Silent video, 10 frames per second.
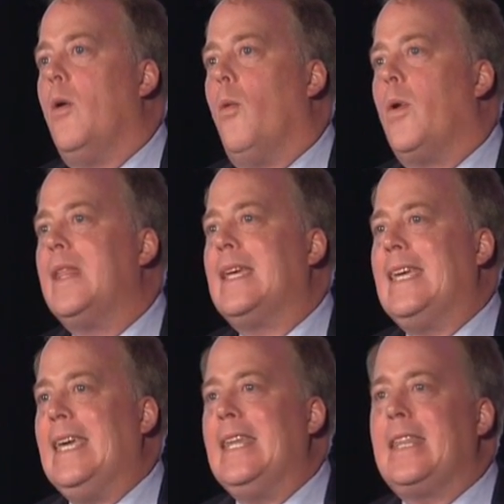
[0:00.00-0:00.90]
One of the
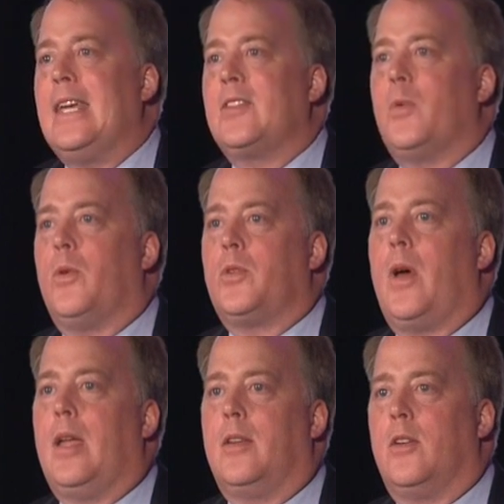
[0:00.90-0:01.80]
key things that we're
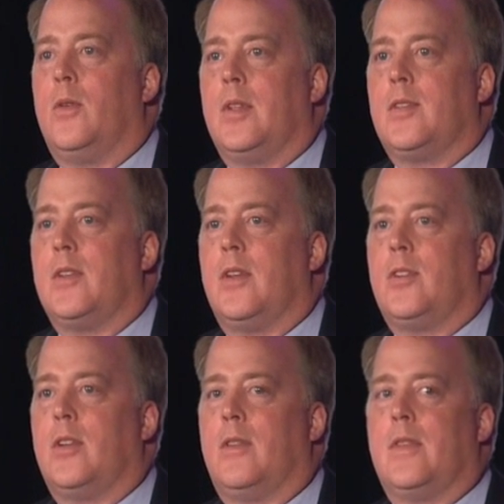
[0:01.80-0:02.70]
trying to do in this
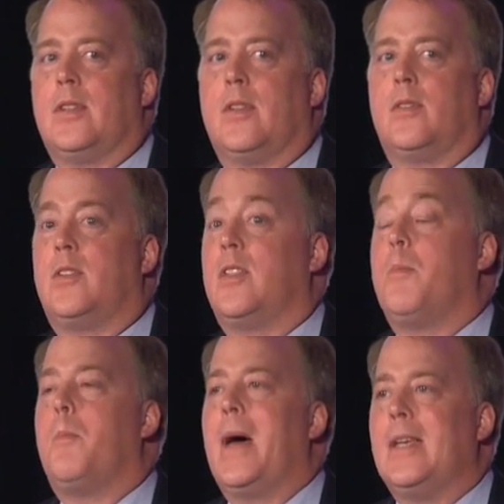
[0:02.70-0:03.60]
initiative is to, to, the
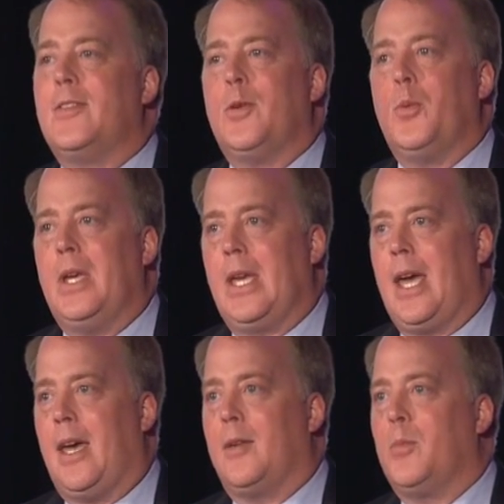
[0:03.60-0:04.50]
best that we
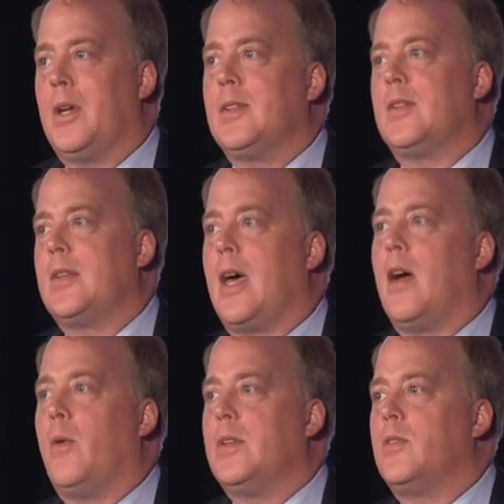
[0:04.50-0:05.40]
can, because it's not
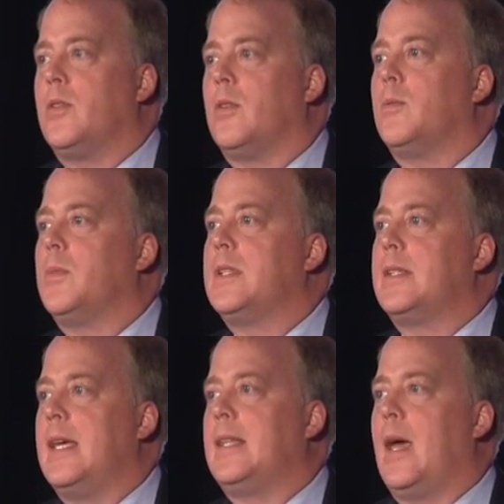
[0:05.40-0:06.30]
always true, but
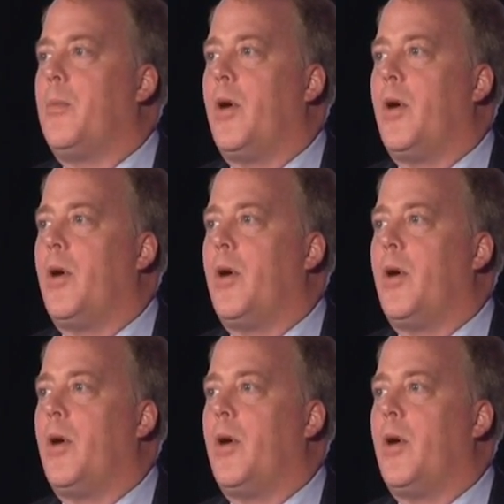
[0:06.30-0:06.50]
to take that